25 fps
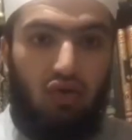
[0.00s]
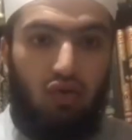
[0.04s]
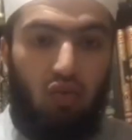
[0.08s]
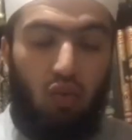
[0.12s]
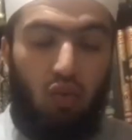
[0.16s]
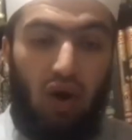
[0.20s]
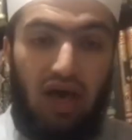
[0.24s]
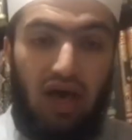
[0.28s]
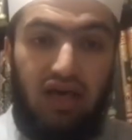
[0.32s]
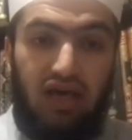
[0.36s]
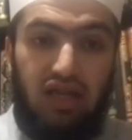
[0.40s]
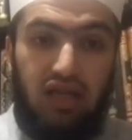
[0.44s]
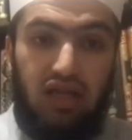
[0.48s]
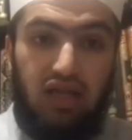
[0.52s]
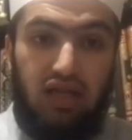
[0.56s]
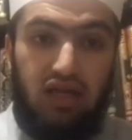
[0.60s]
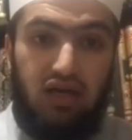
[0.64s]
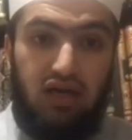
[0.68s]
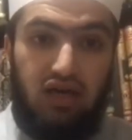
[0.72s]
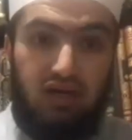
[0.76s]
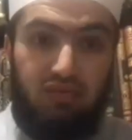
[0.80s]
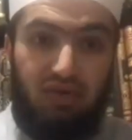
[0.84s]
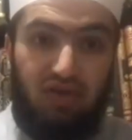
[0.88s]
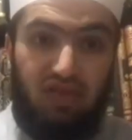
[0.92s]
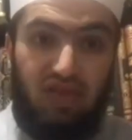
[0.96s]
While
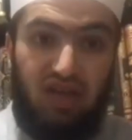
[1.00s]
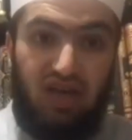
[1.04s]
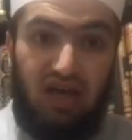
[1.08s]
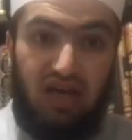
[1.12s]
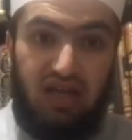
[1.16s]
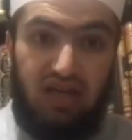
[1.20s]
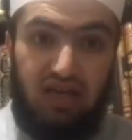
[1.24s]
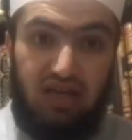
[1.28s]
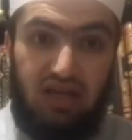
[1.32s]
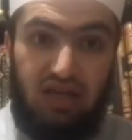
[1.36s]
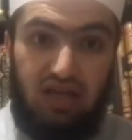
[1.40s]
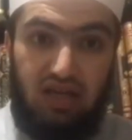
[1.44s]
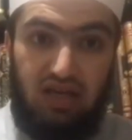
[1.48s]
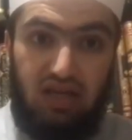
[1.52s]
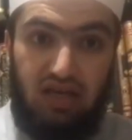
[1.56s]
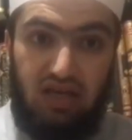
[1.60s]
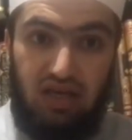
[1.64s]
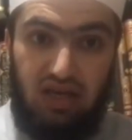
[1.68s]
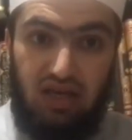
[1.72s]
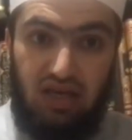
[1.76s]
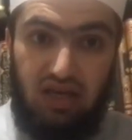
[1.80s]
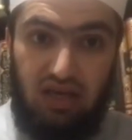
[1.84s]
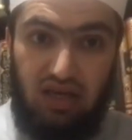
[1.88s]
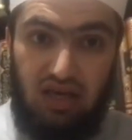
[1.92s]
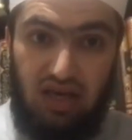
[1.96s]
Ramadan
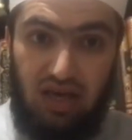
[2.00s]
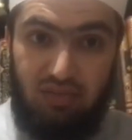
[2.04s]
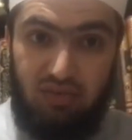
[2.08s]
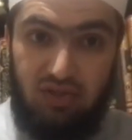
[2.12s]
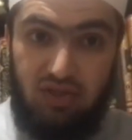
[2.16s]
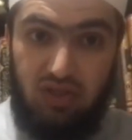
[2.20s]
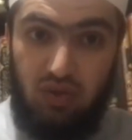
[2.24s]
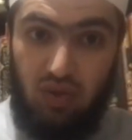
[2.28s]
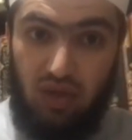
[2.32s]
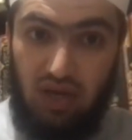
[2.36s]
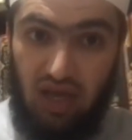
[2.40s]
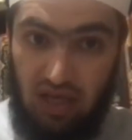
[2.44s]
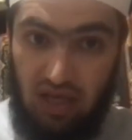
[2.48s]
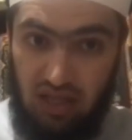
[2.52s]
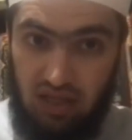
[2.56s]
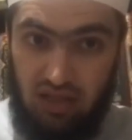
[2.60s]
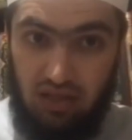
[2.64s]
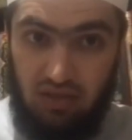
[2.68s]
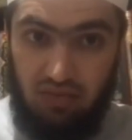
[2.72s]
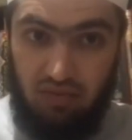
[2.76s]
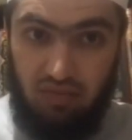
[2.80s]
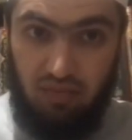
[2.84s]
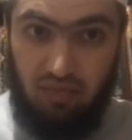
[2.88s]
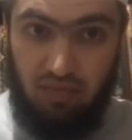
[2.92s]
comes to an end,